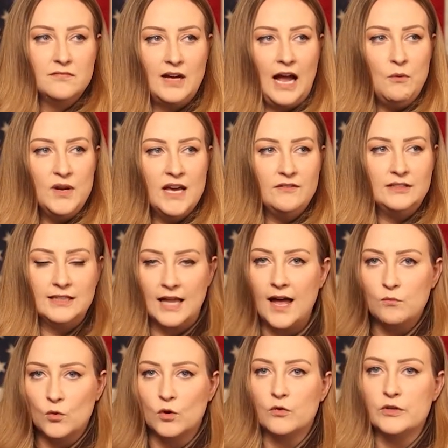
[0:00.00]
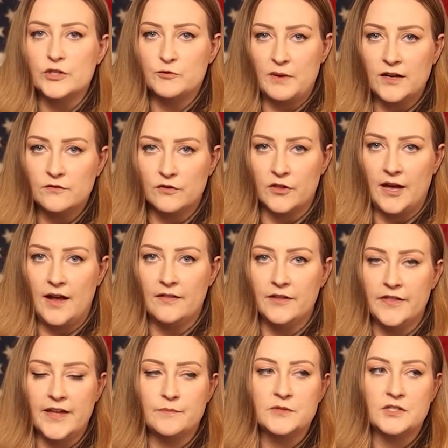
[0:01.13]
I would have a lot more respect for that than
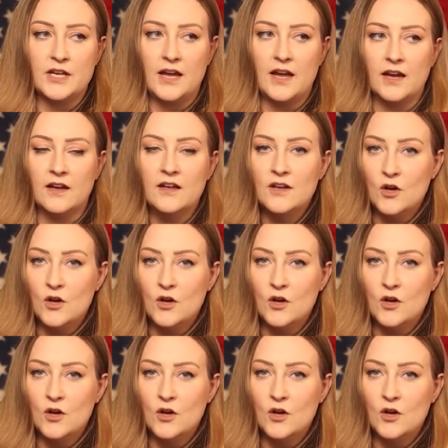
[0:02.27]
them saying,